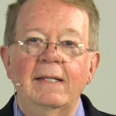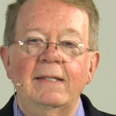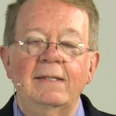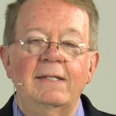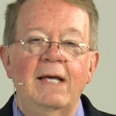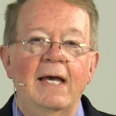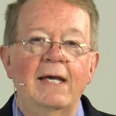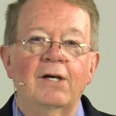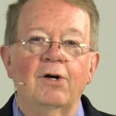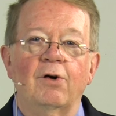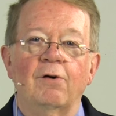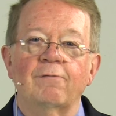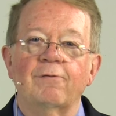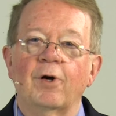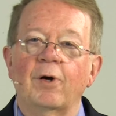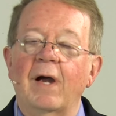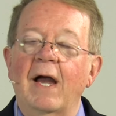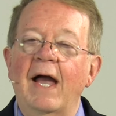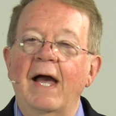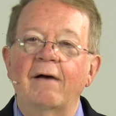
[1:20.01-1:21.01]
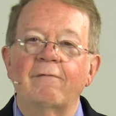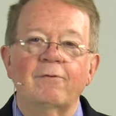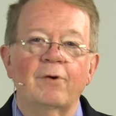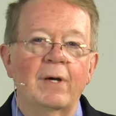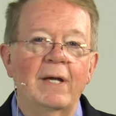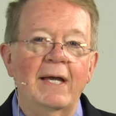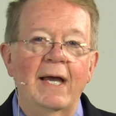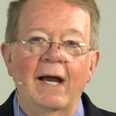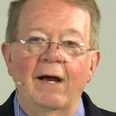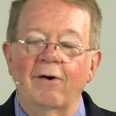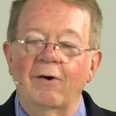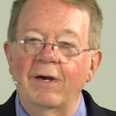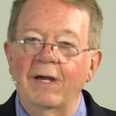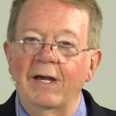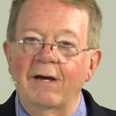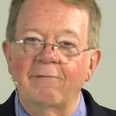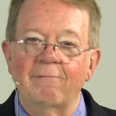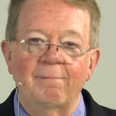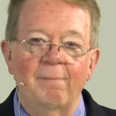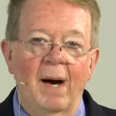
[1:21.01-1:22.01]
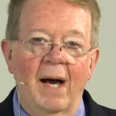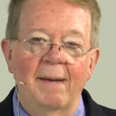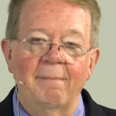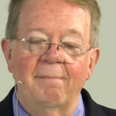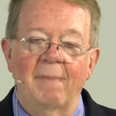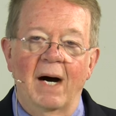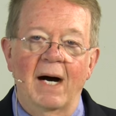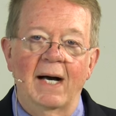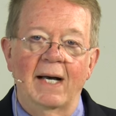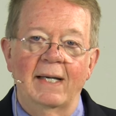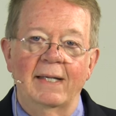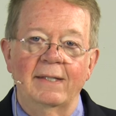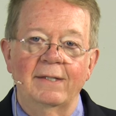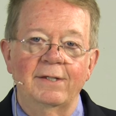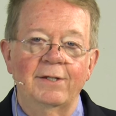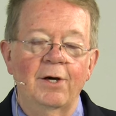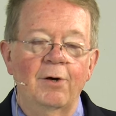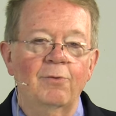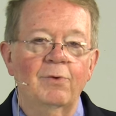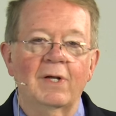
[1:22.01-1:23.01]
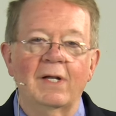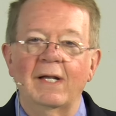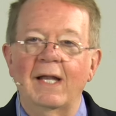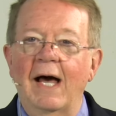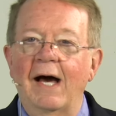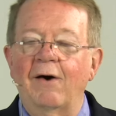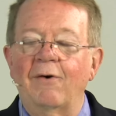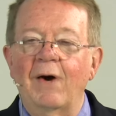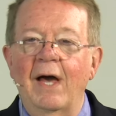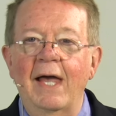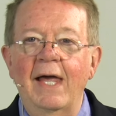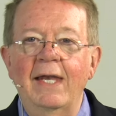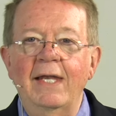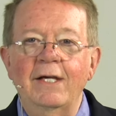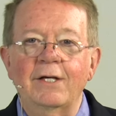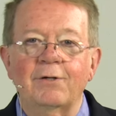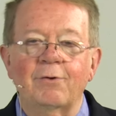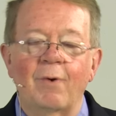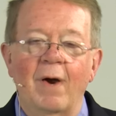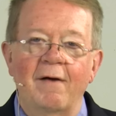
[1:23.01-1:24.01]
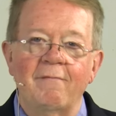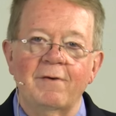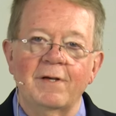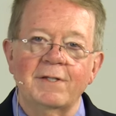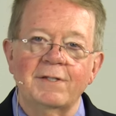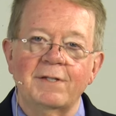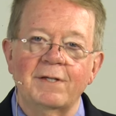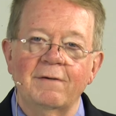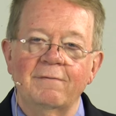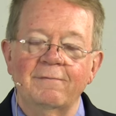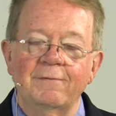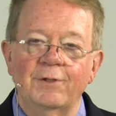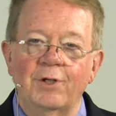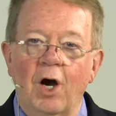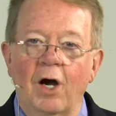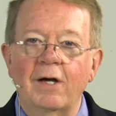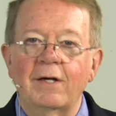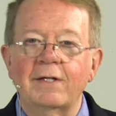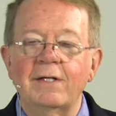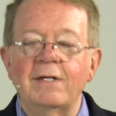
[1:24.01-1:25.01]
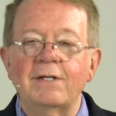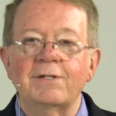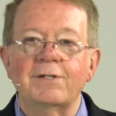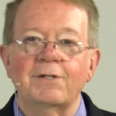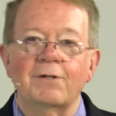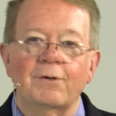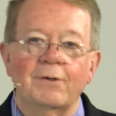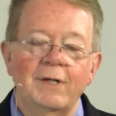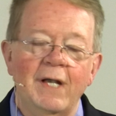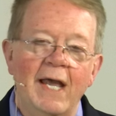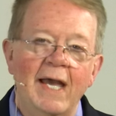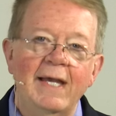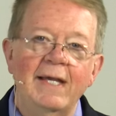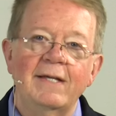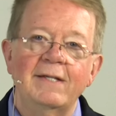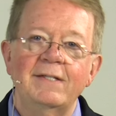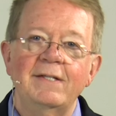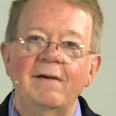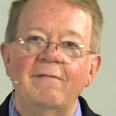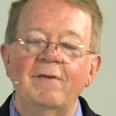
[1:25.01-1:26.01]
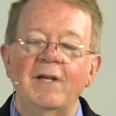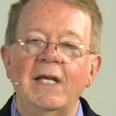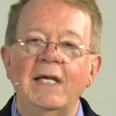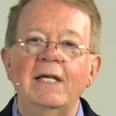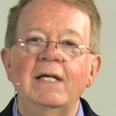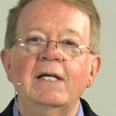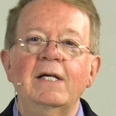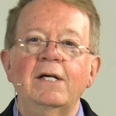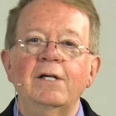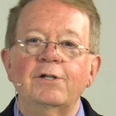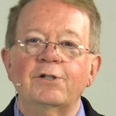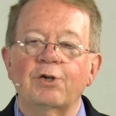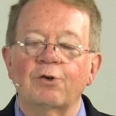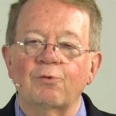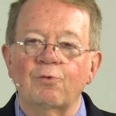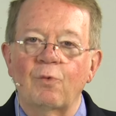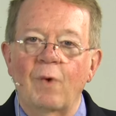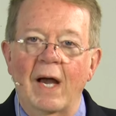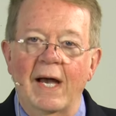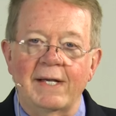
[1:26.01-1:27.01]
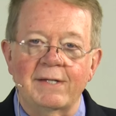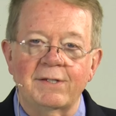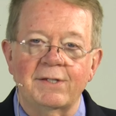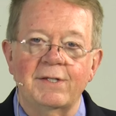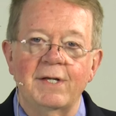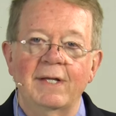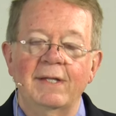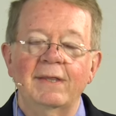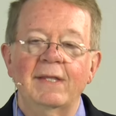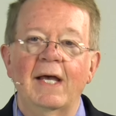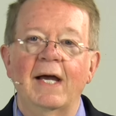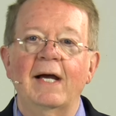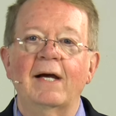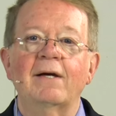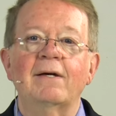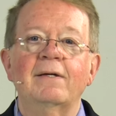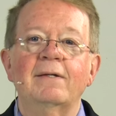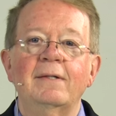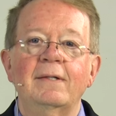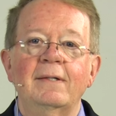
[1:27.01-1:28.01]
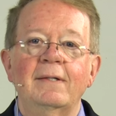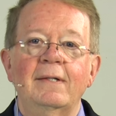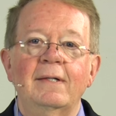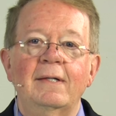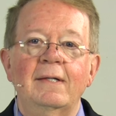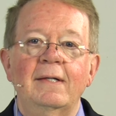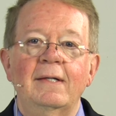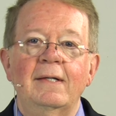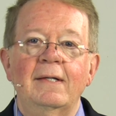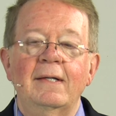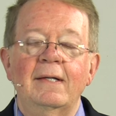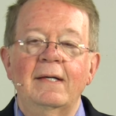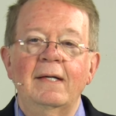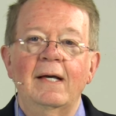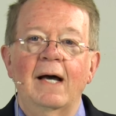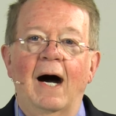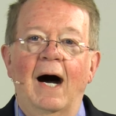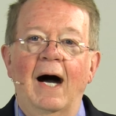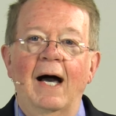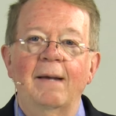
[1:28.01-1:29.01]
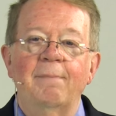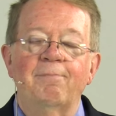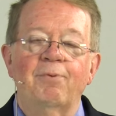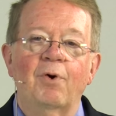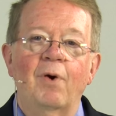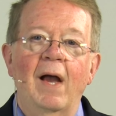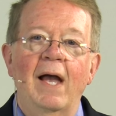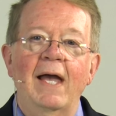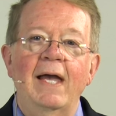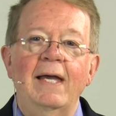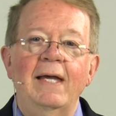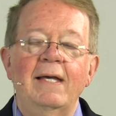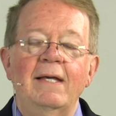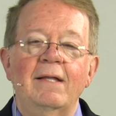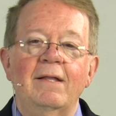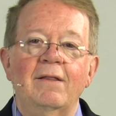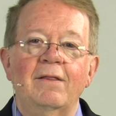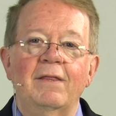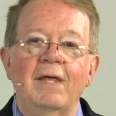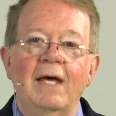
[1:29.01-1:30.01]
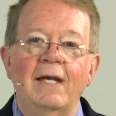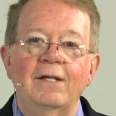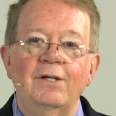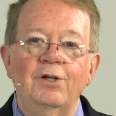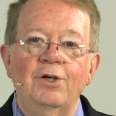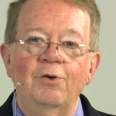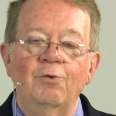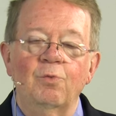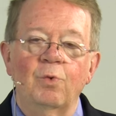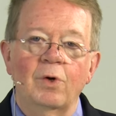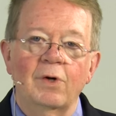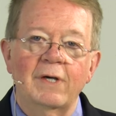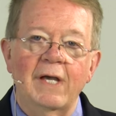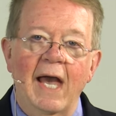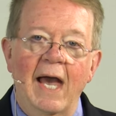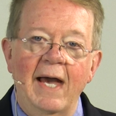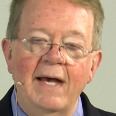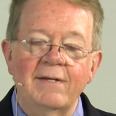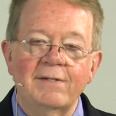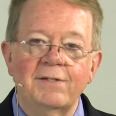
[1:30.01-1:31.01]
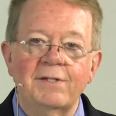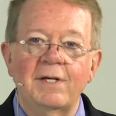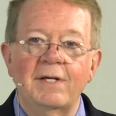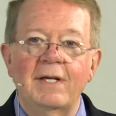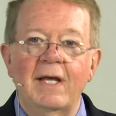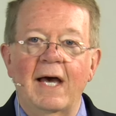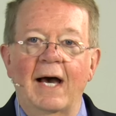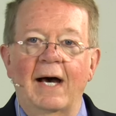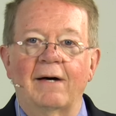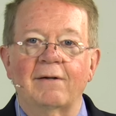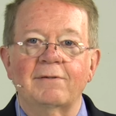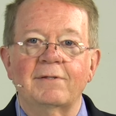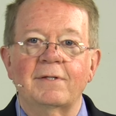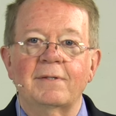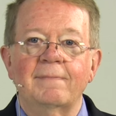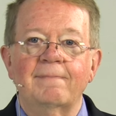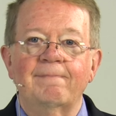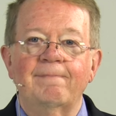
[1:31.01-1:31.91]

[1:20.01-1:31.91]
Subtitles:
Take over every area of my mind. Don't allow any crevice of darkness or negativity to rest in there. I pray that you will cast it out.